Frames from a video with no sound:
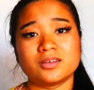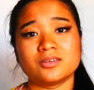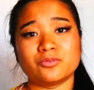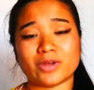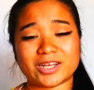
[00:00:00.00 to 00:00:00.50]

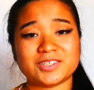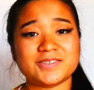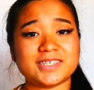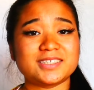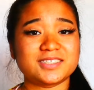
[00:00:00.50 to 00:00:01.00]

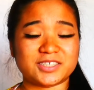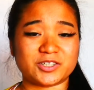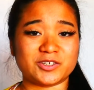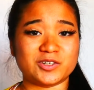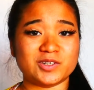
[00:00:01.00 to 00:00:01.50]
ready-to-eat
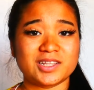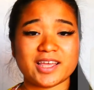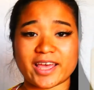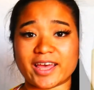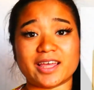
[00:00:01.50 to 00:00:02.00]
cereal
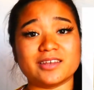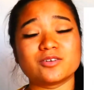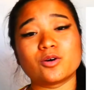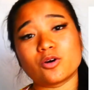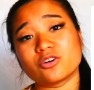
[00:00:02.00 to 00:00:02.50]
and
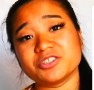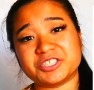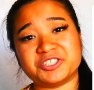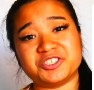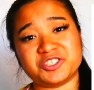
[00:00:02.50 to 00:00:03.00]

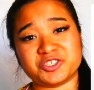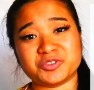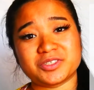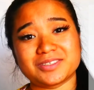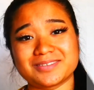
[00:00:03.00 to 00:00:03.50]
orange
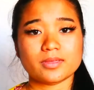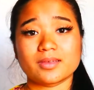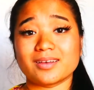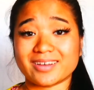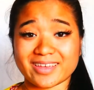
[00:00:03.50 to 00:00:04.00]
juice.
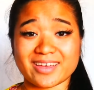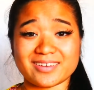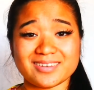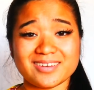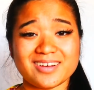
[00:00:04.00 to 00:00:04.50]
Again,
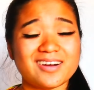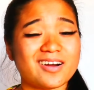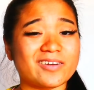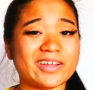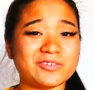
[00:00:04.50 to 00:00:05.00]

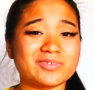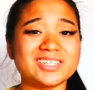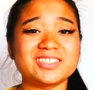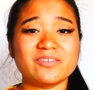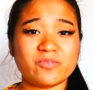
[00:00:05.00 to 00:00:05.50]
are
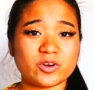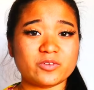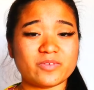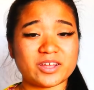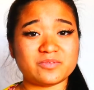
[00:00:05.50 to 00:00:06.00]
enriched and
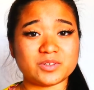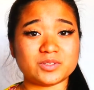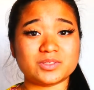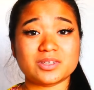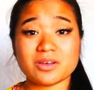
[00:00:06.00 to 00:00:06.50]
fortified
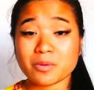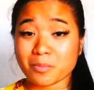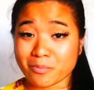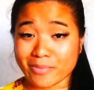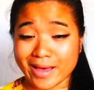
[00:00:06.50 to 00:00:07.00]
foods
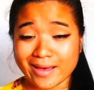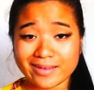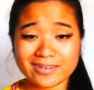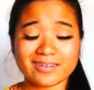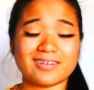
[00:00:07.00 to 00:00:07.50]
bad?
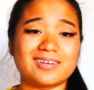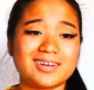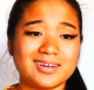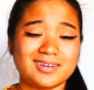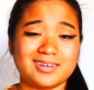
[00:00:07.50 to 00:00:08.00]

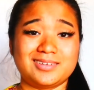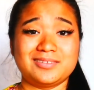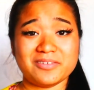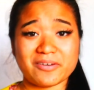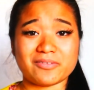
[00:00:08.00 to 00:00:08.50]

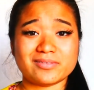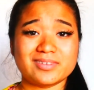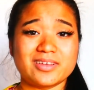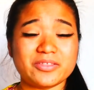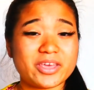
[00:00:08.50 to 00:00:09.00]
No,
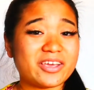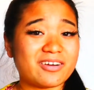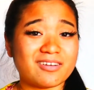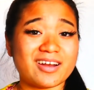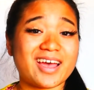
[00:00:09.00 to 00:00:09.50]
they
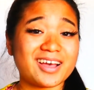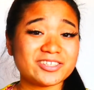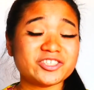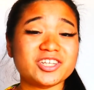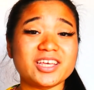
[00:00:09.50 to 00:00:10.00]
are
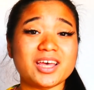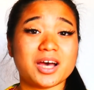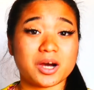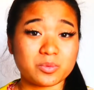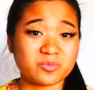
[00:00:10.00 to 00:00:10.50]
actually
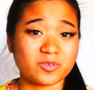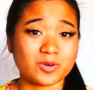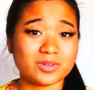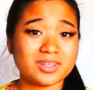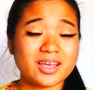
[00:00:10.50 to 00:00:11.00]
helpful.